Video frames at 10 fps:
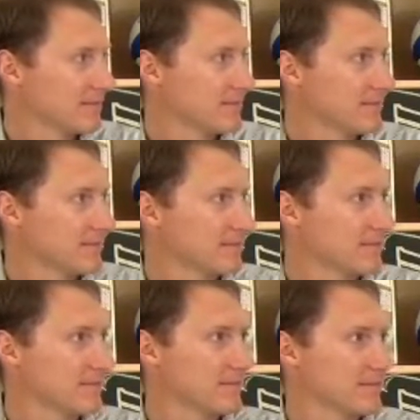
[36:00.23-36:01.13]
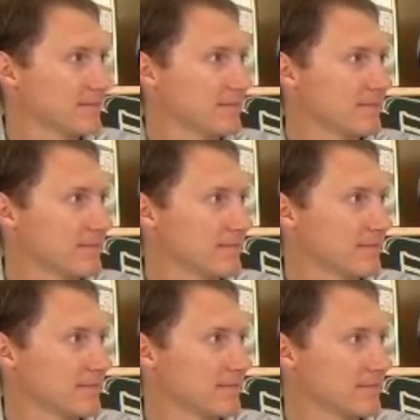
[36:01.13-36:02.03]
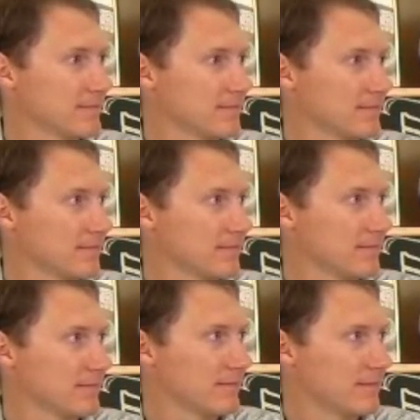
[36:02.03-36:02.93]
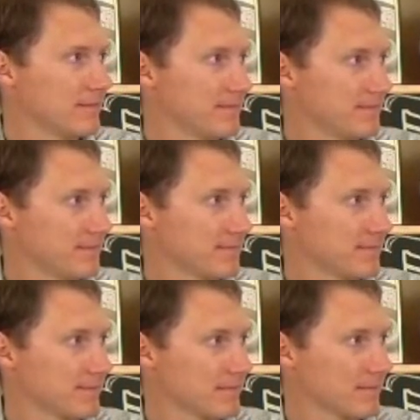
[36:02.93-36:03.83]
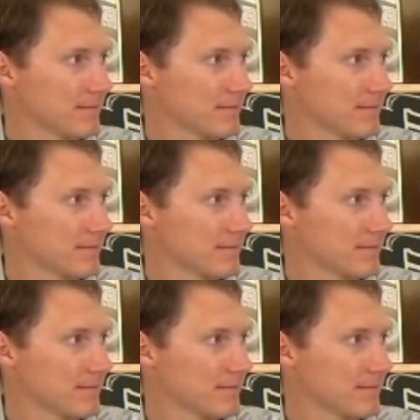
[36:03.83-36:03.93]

(silent)